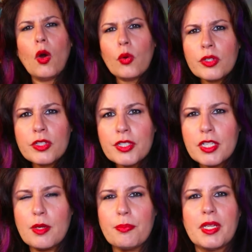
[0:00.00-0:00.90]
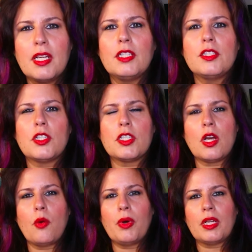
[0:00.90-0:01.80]
ownership to
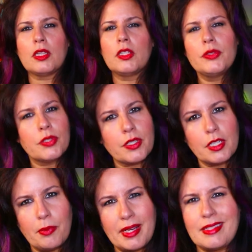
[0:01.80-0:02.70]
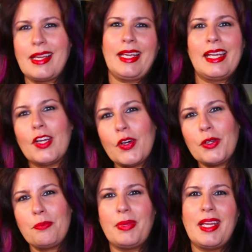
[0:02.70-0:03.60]
show what a loser he was, that he
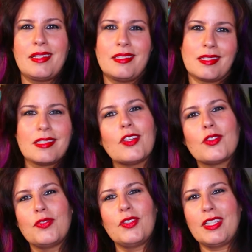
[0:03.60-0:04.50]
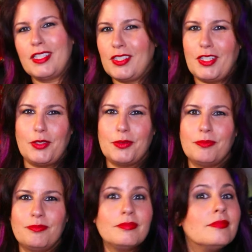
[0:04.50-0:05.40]
couldn't be as successful as
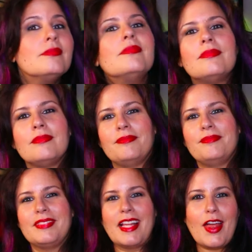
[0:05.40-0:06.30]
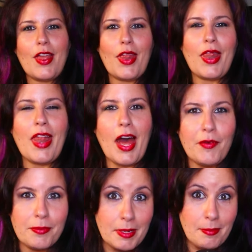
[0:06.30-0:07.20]
you.
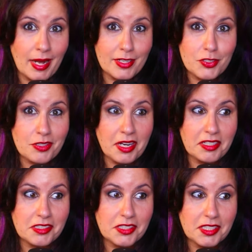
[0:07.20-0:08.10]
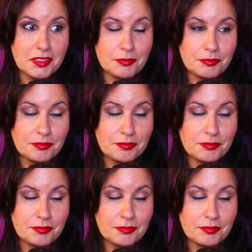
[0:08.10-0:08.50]
That would be my strategy.